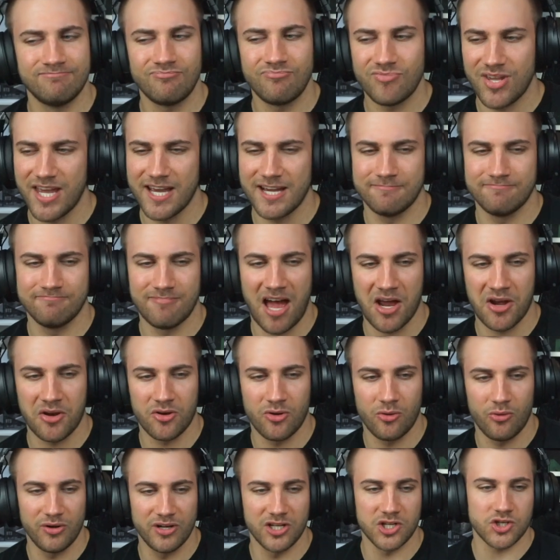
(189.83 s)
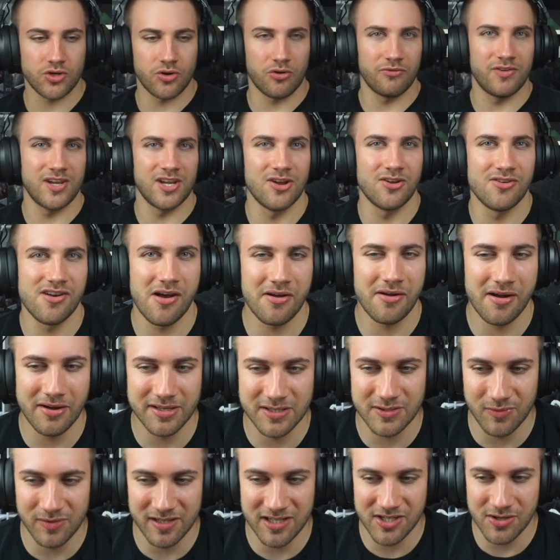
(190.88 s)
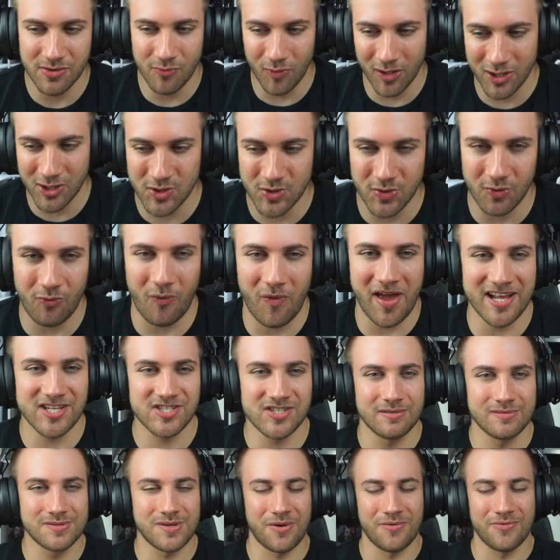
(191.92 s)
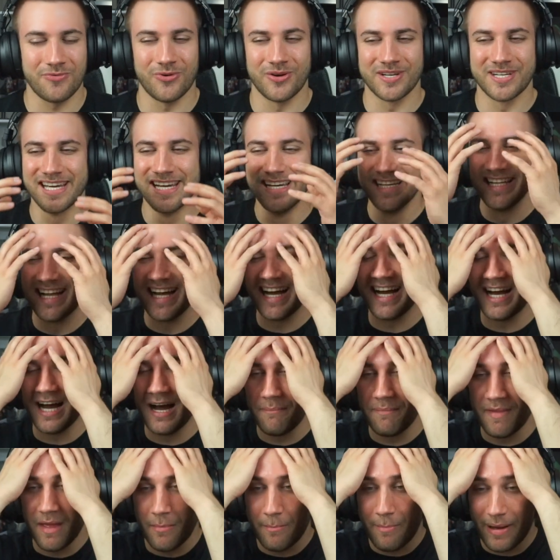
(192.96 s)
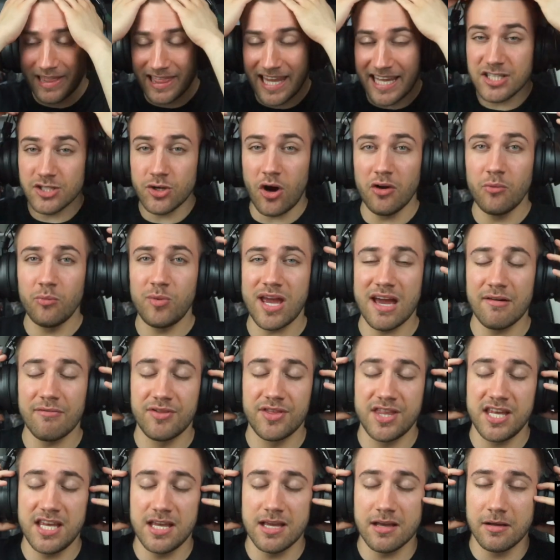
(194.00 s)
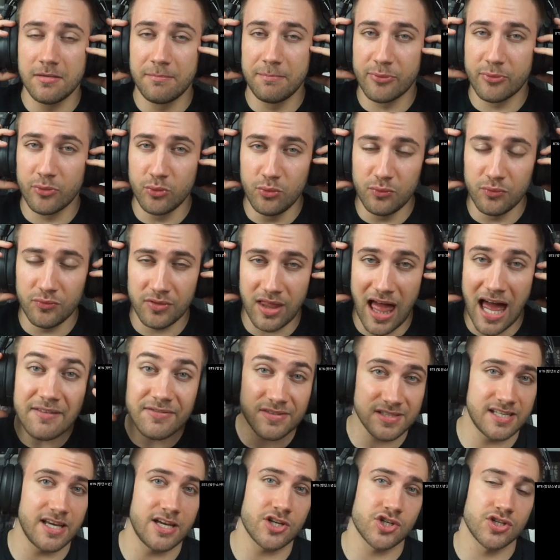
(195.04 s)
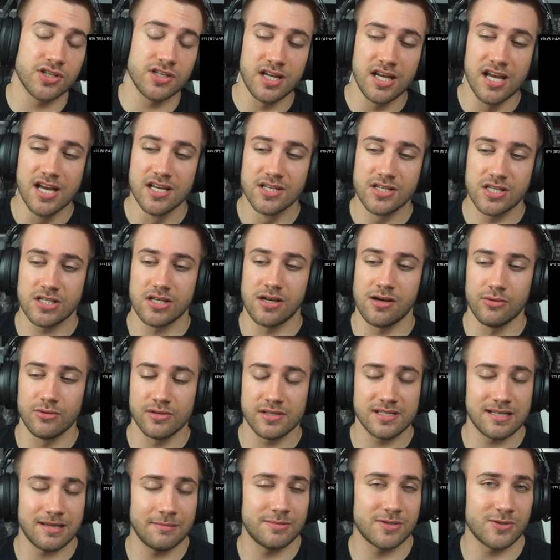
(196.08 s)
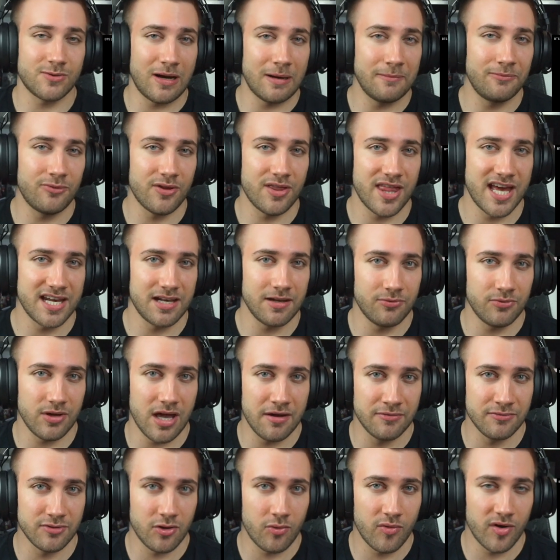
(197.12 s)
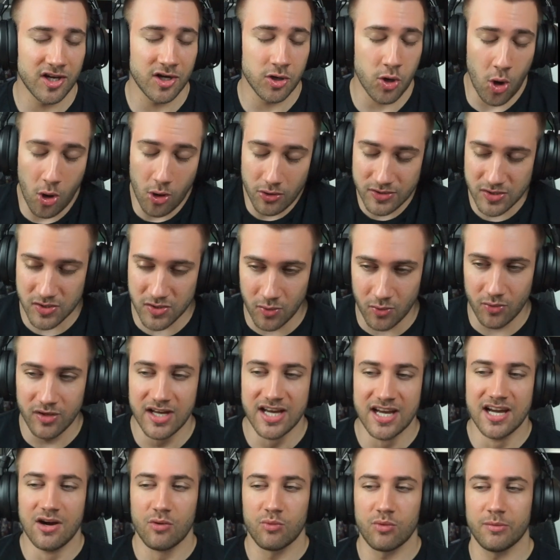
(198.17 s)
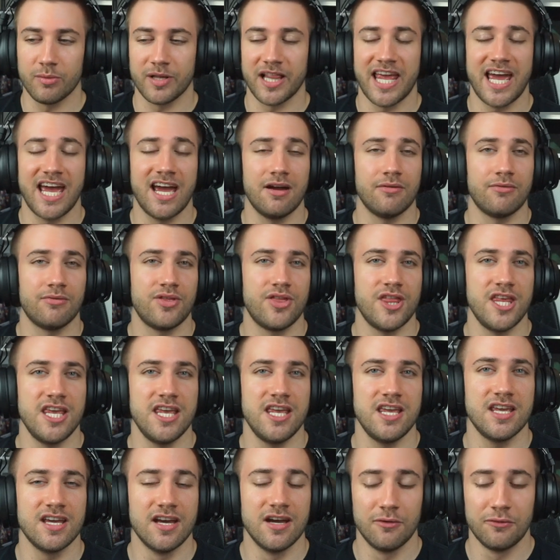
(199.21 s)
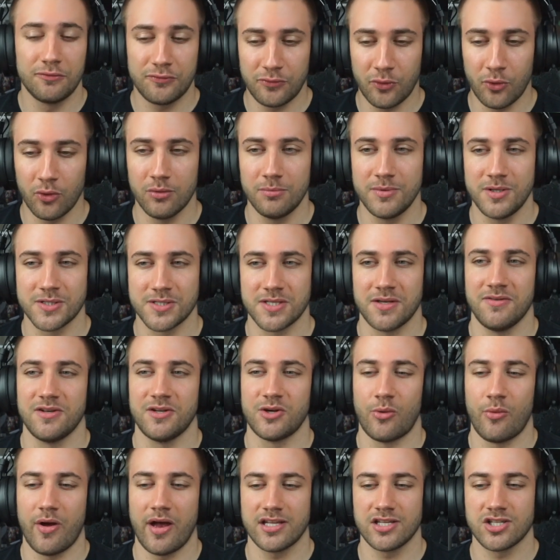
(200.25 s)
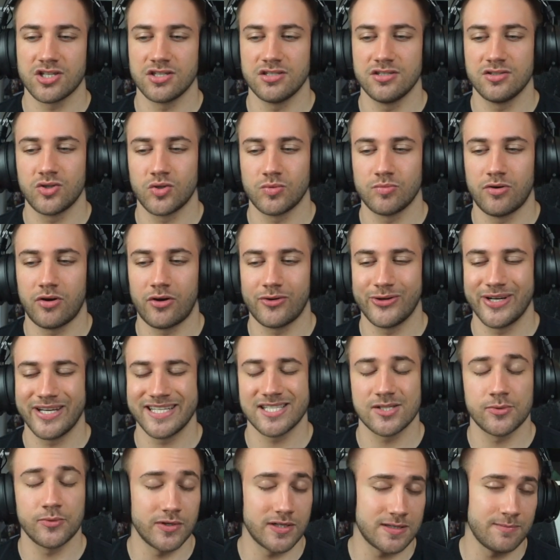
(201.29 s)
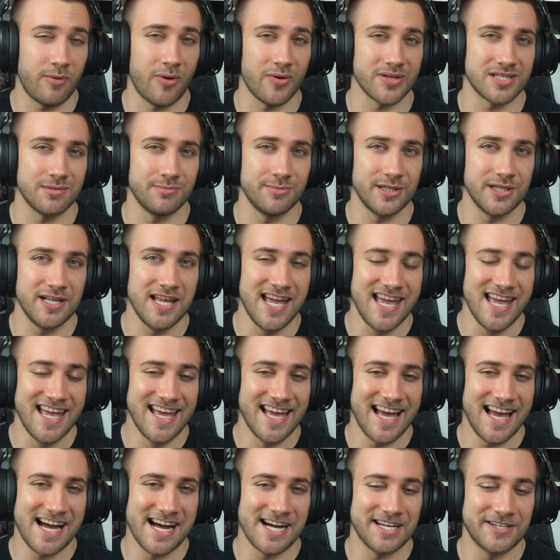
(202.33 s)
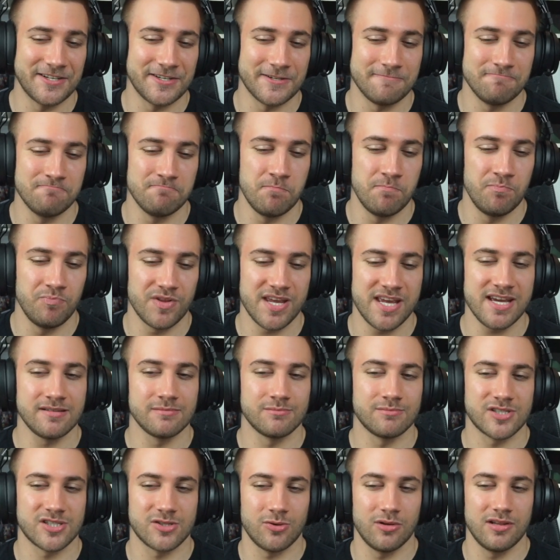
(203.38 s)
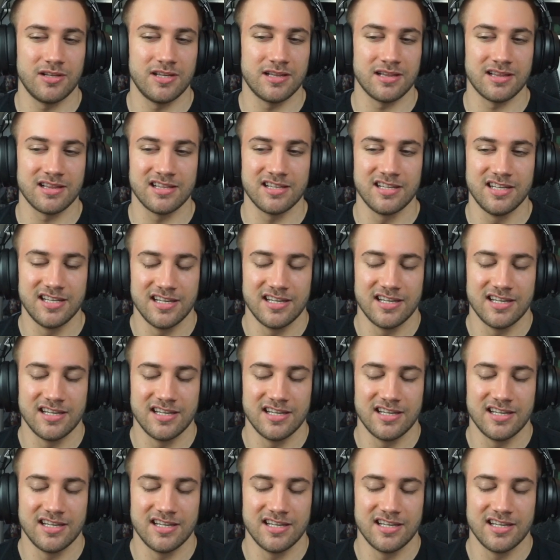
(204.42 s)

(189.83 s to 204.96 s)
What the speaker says: yeah, I don't know, really short video now, guys, really, really short reaction, I'm sorry for it. But later on we have the Proof live session, so subscribe for that if you haven't already. And also, we will have the full music video reaction tomorrow as soon as possible. And yeah, so a little